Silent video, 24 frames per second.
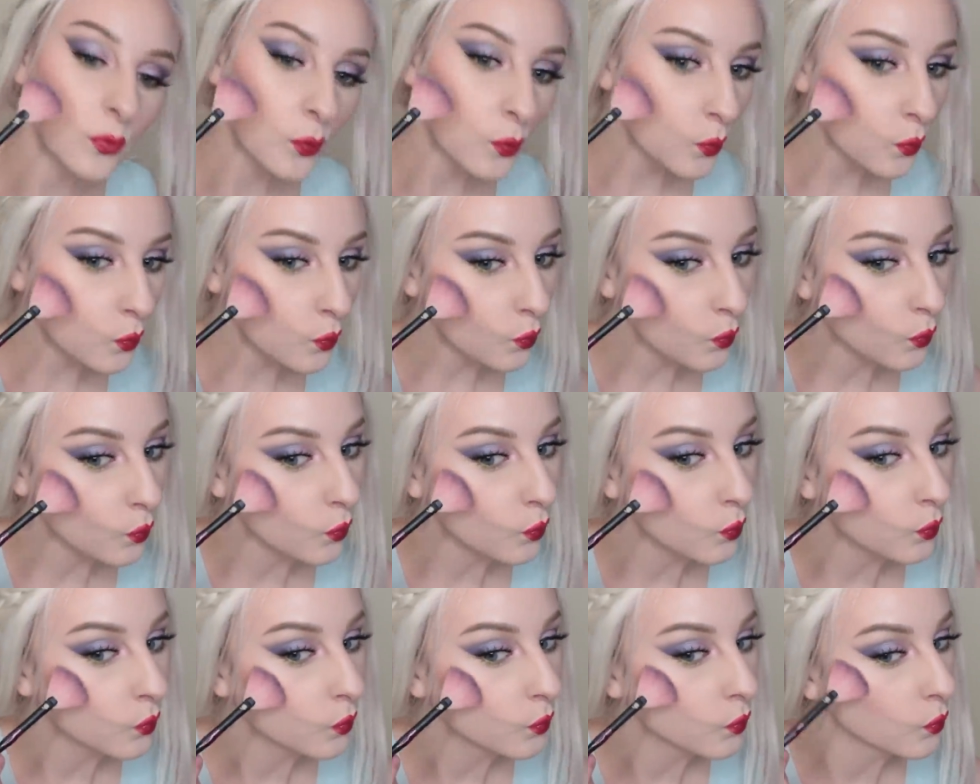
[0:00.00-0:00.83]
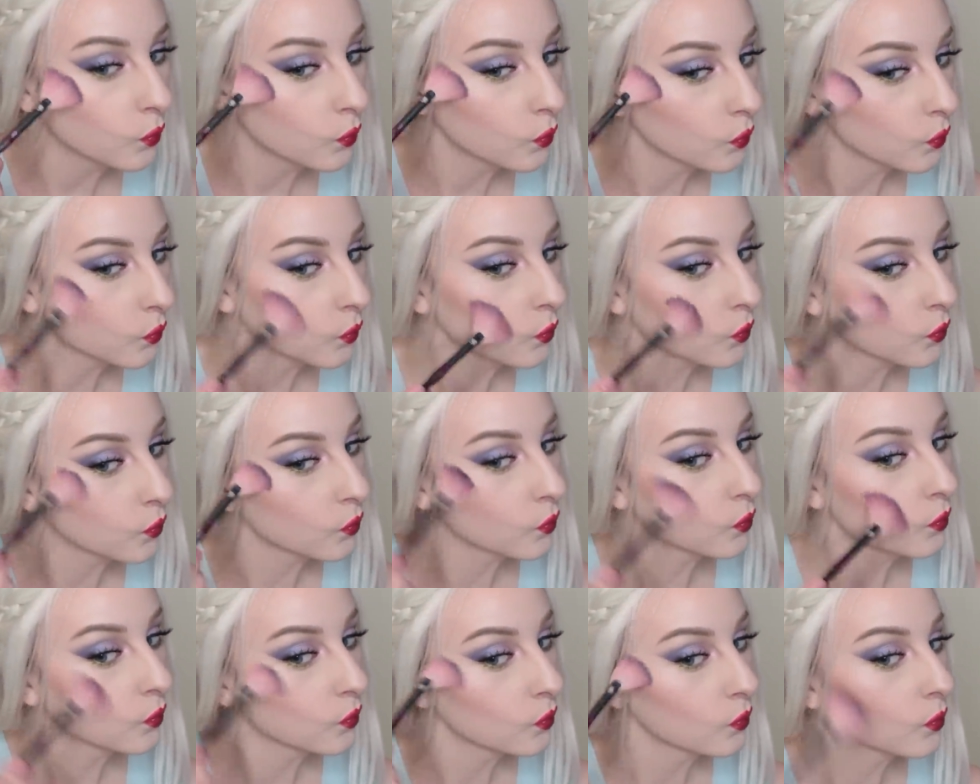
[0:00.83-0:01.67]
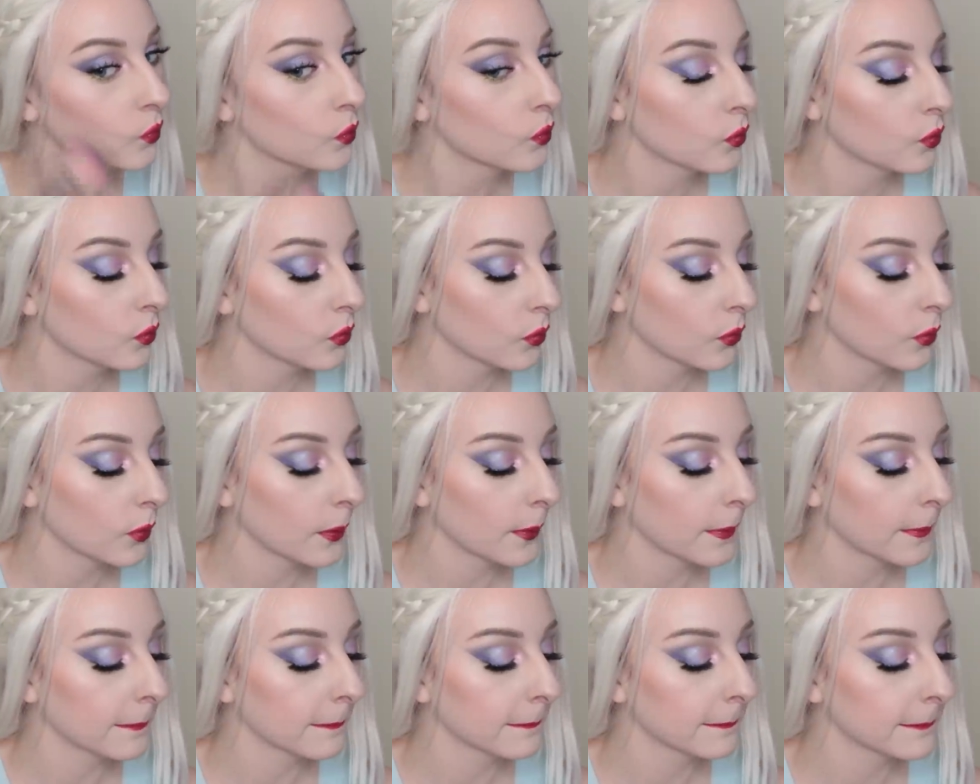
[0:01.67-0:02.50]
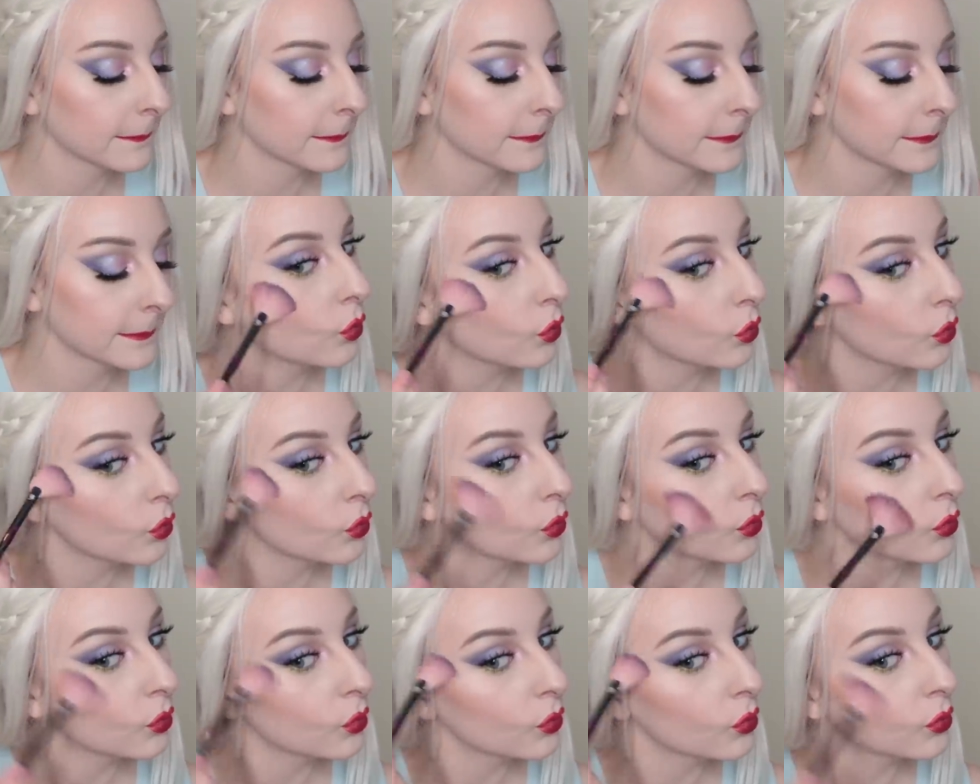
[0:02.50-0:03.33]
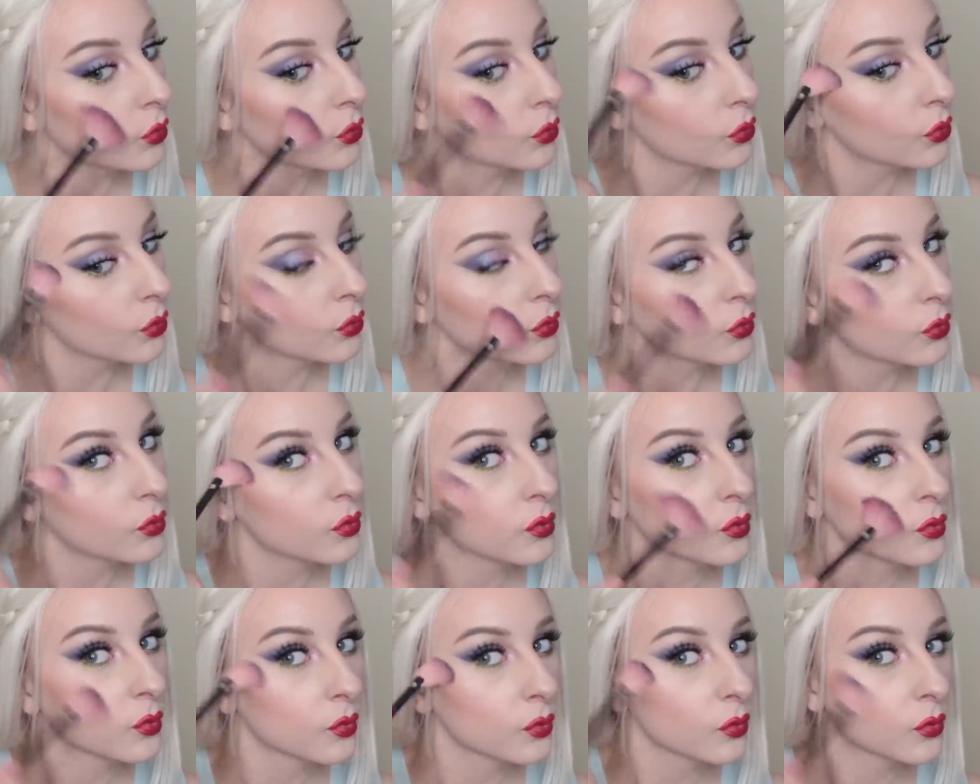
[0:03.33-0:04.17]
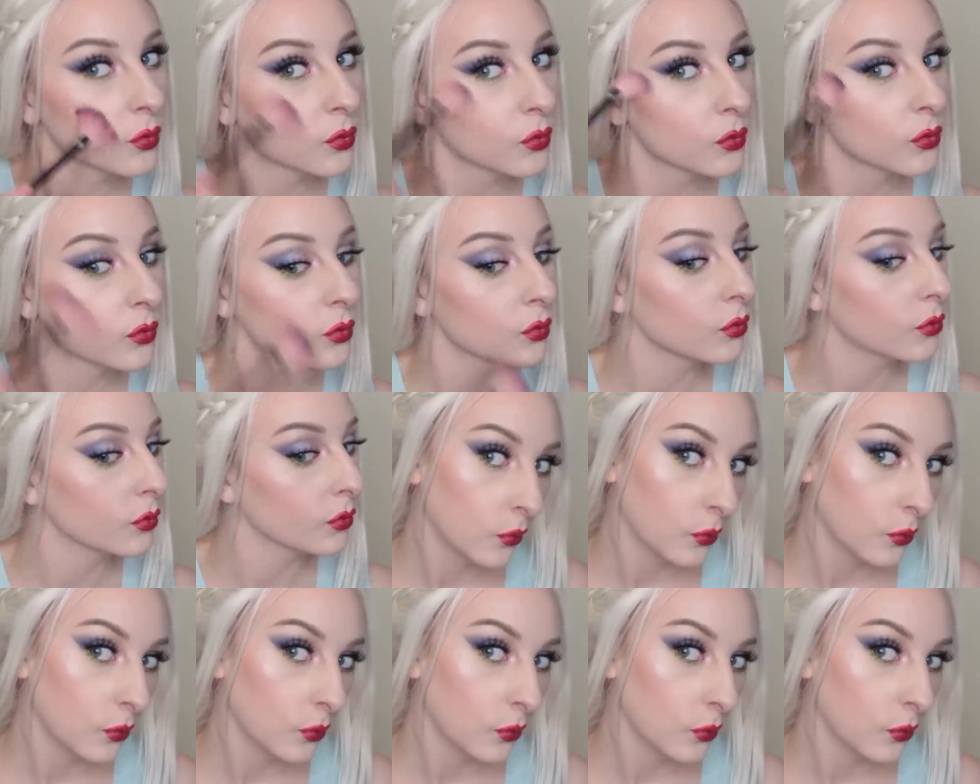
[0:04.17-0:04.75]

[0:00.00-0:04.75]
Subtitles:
No one is speaking in this clip.